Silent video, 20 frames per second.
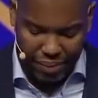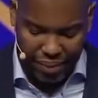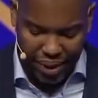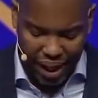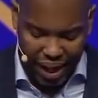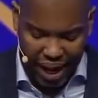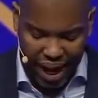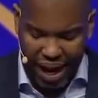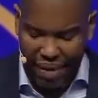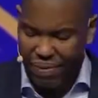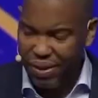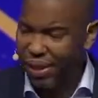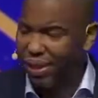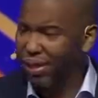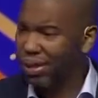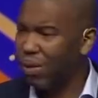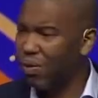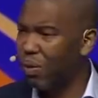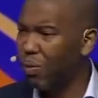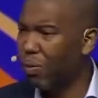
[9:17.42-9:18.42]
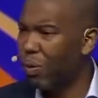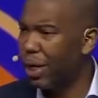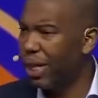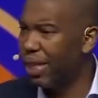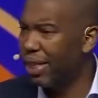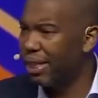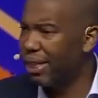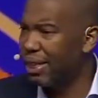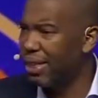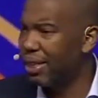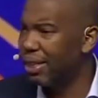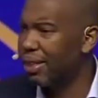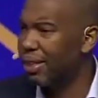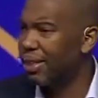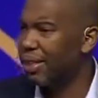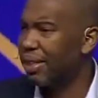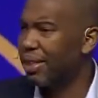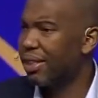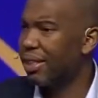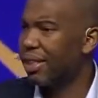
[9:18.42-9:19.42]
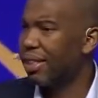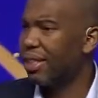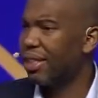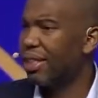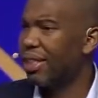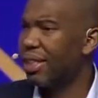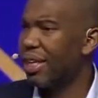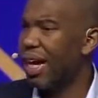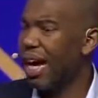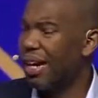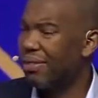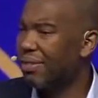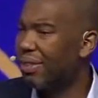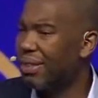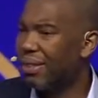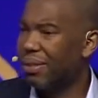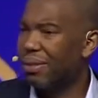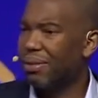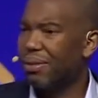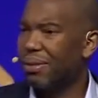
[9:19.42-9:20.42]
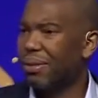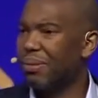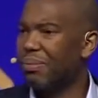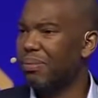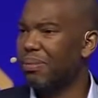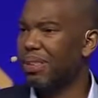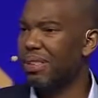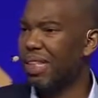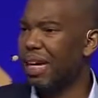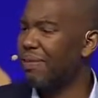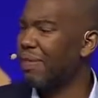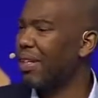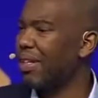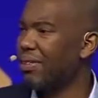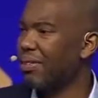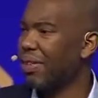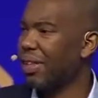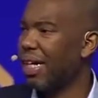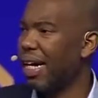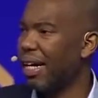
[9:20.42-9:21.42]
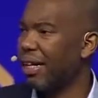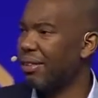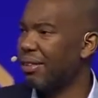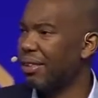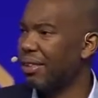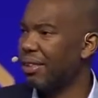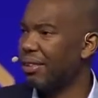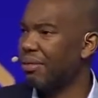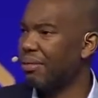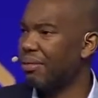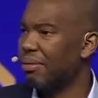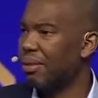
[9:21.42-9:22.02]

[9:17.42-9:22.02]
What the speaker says: And after the Civil War ended, after those 700,000